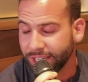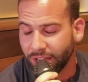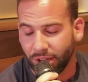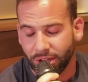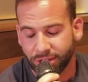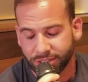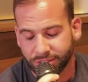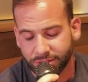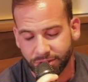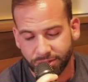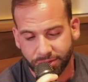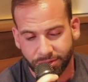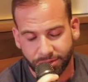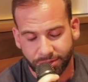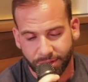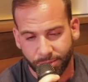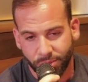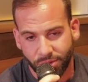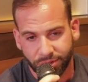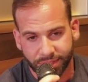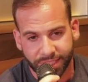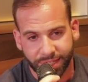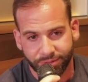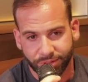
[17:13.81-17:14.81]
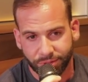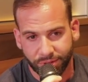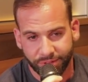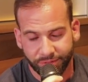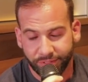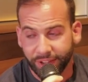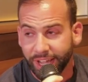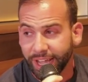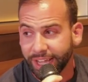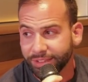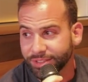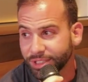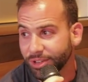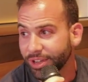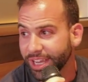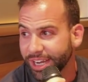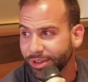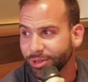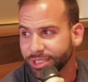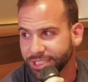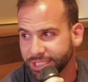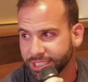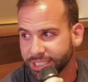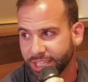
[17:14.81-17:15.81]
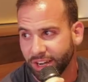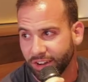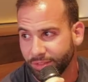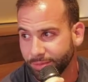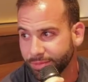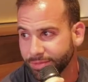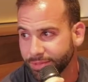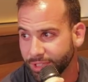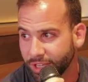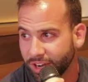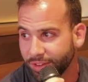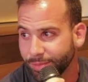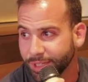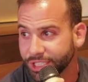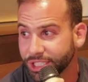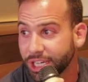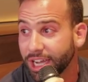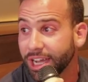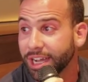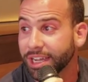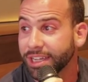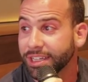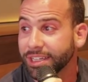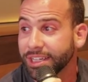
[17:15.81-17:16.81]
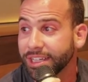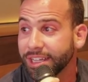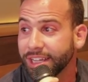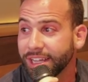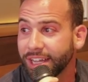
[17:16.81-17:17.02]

also I pulled 725. So anyway, just get off my jock.